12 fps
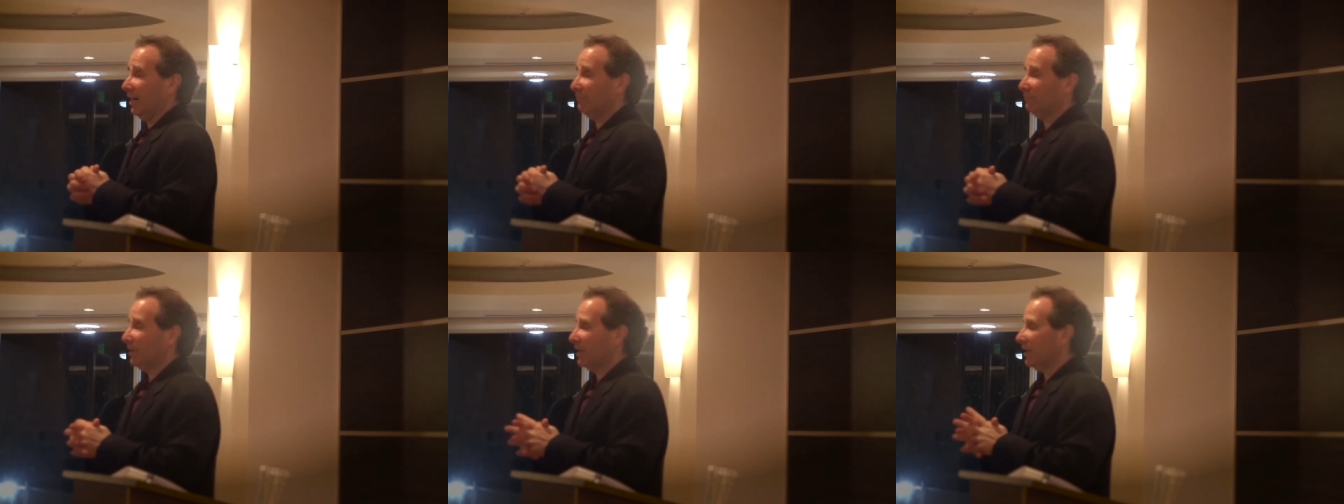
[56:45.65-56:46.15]

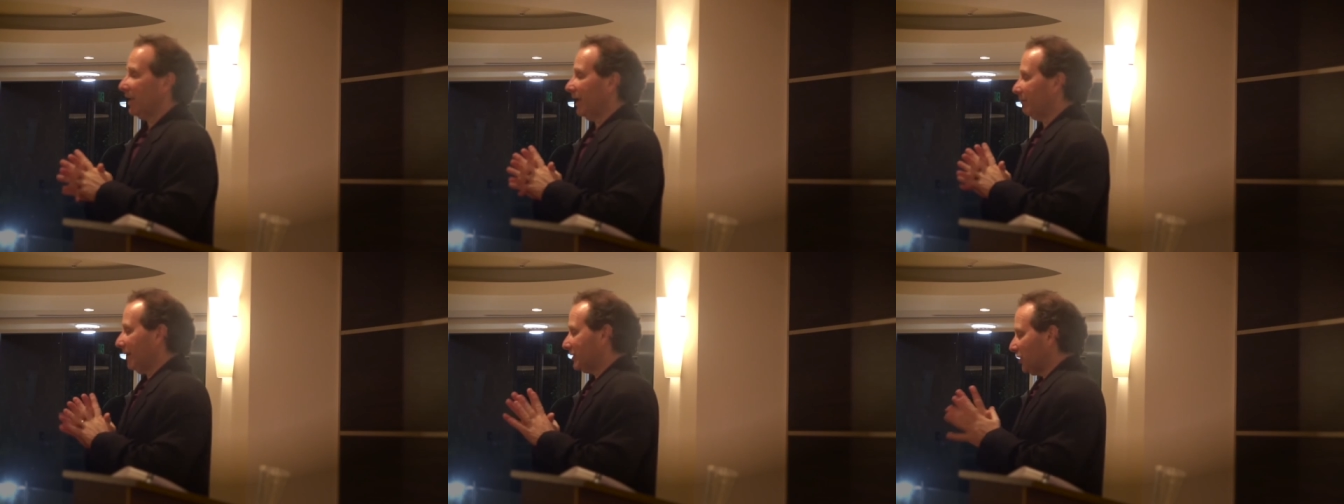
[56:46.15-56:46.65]
Um,
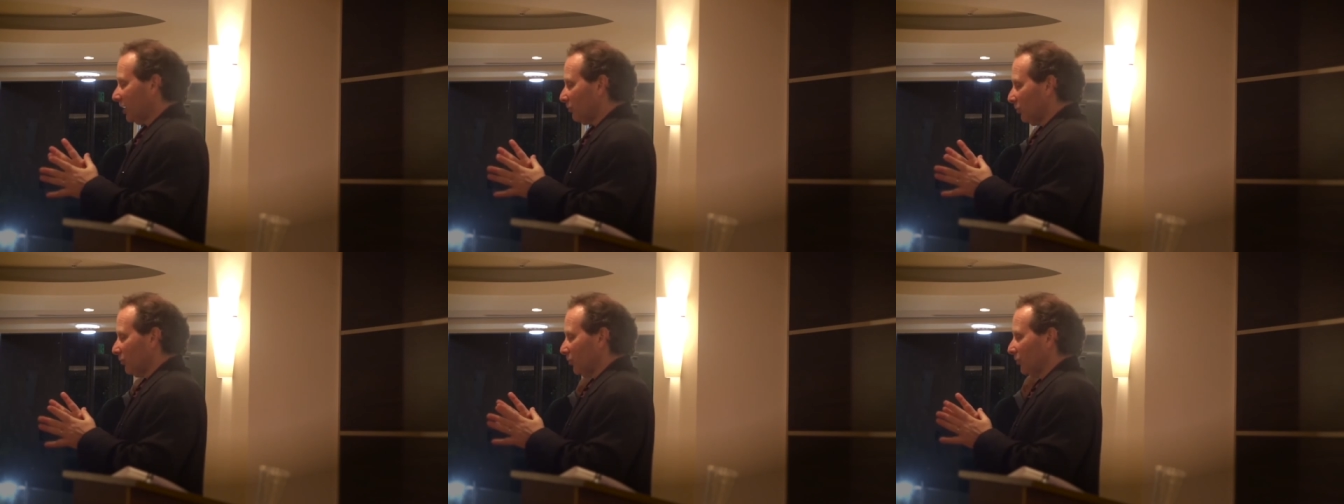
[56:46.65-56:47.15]
and my
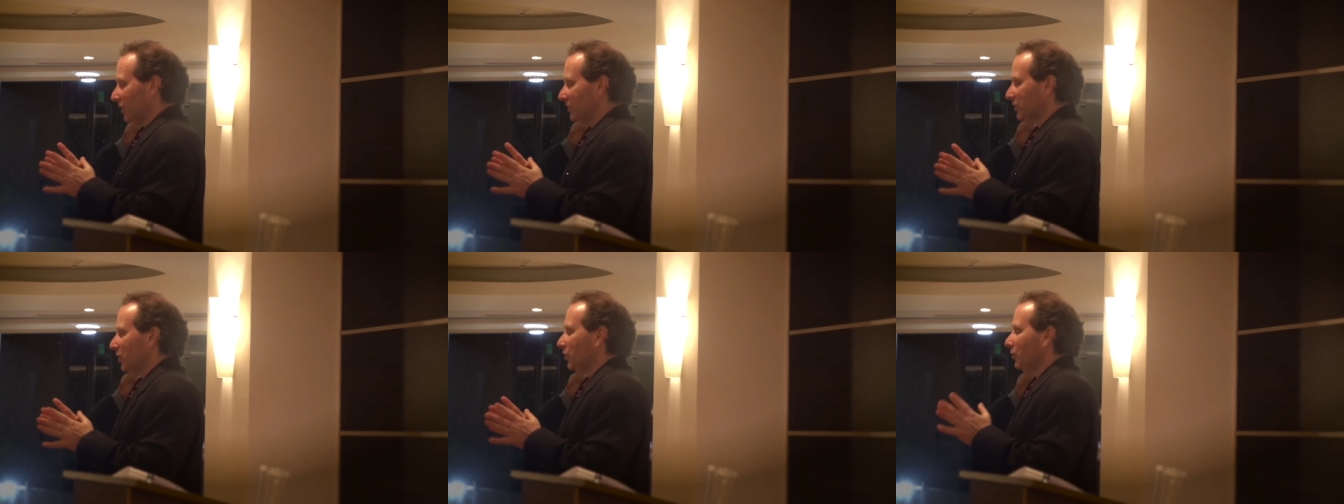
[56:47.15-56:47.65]
general rule
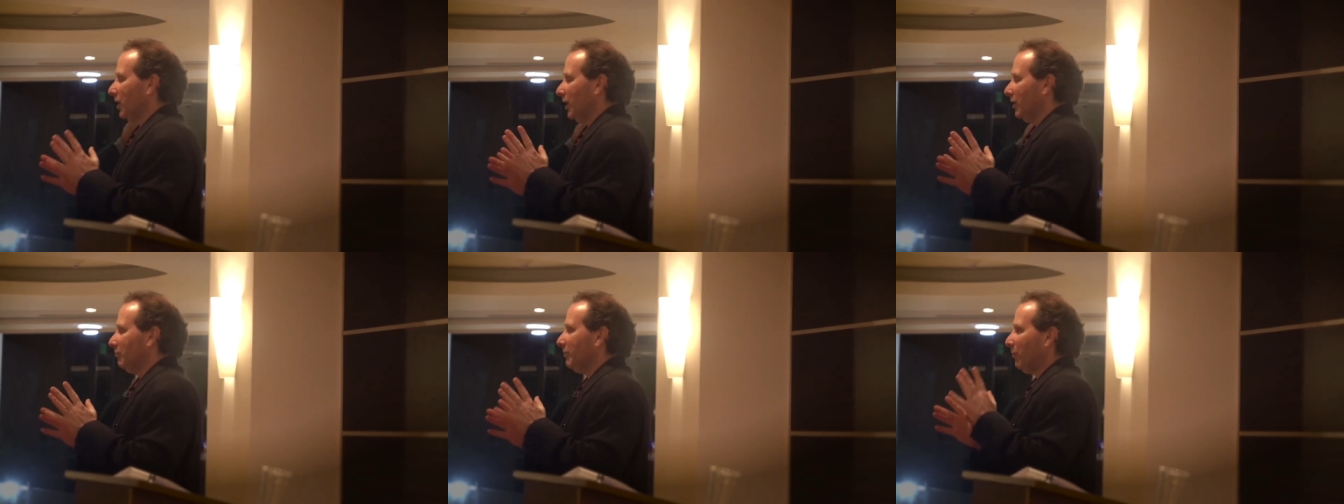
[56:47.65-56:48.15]
is
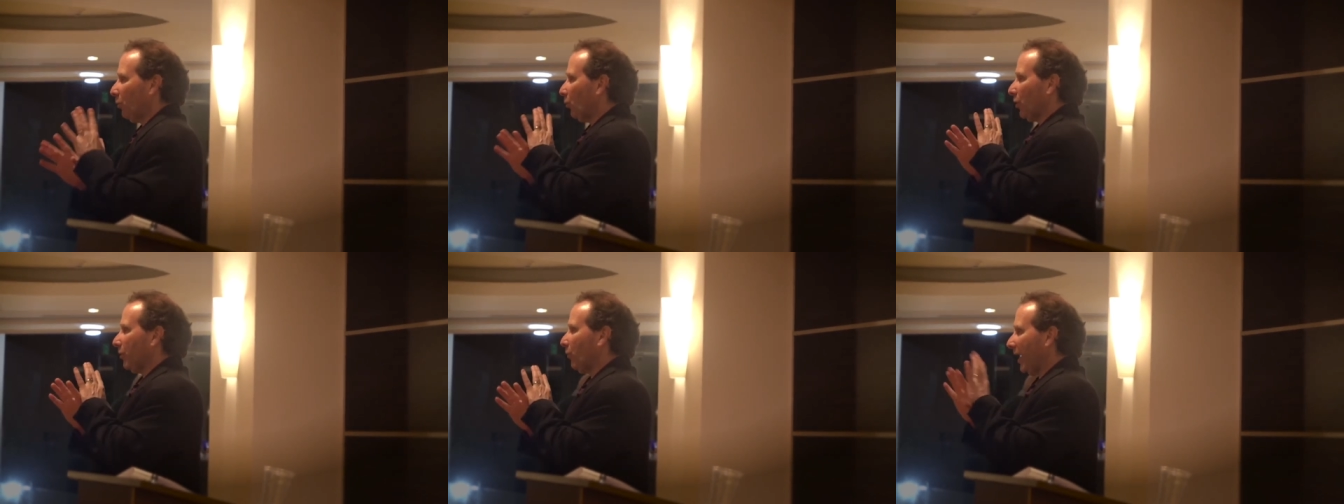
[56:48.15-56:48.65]
uh, people
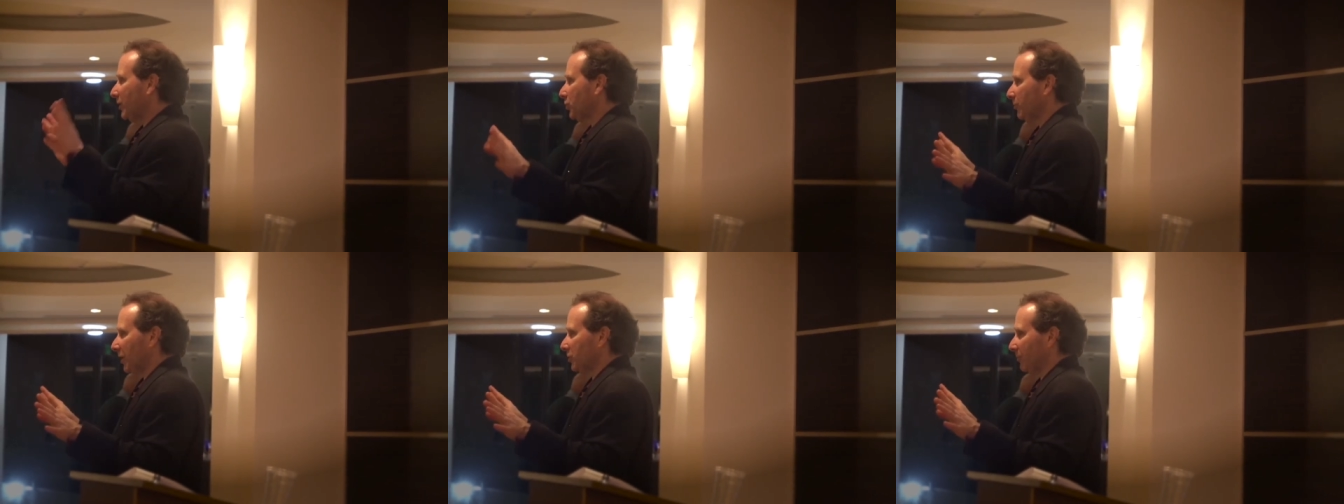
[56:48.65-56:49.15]
worry way
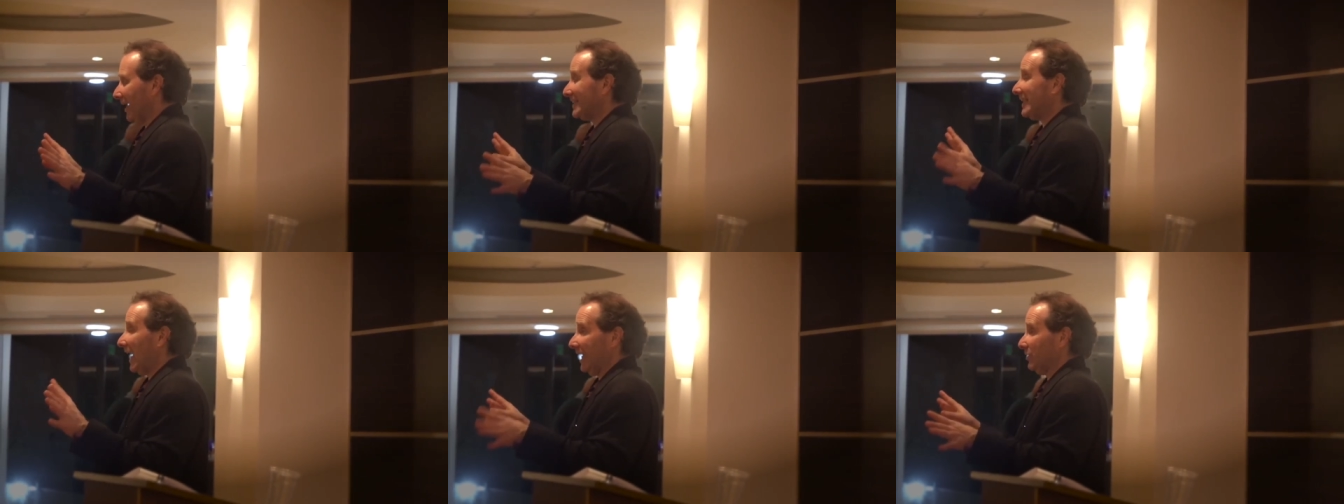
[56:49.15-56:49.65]
too much
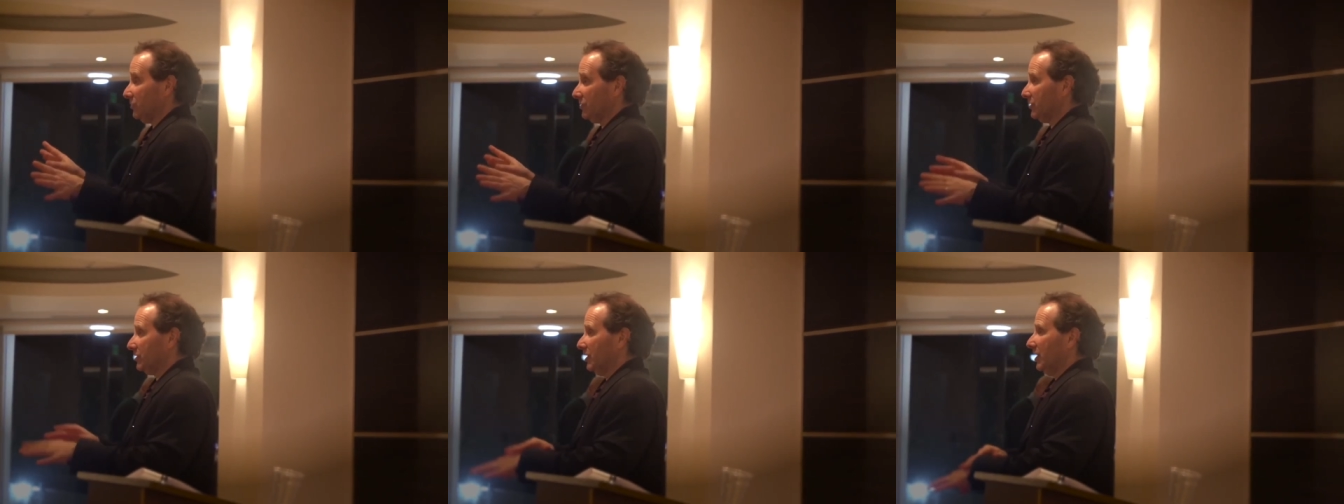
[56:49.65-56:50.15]
about
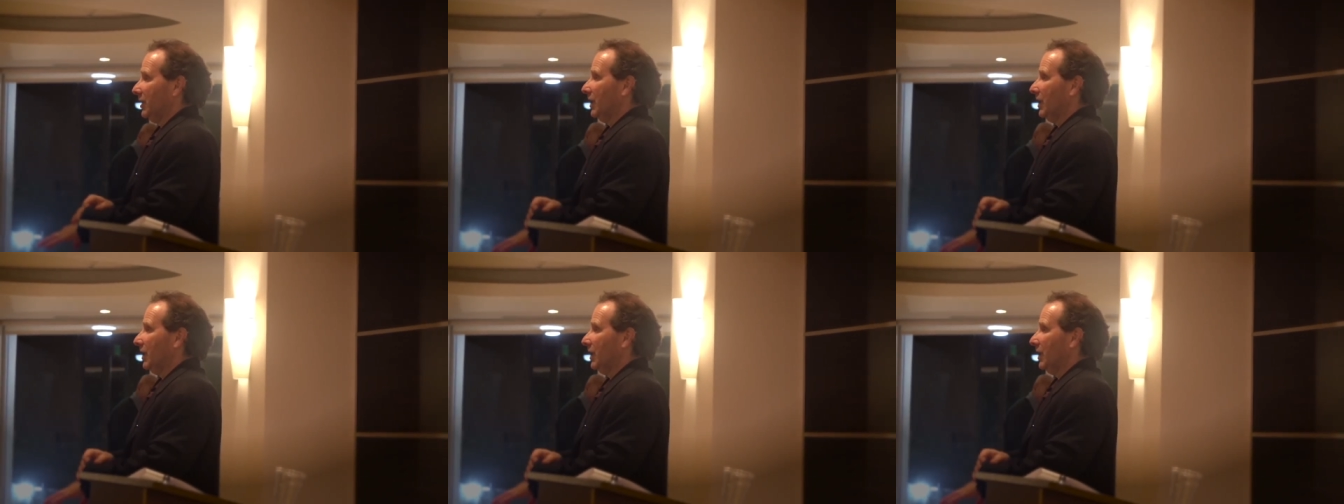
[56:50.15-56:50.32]
titles.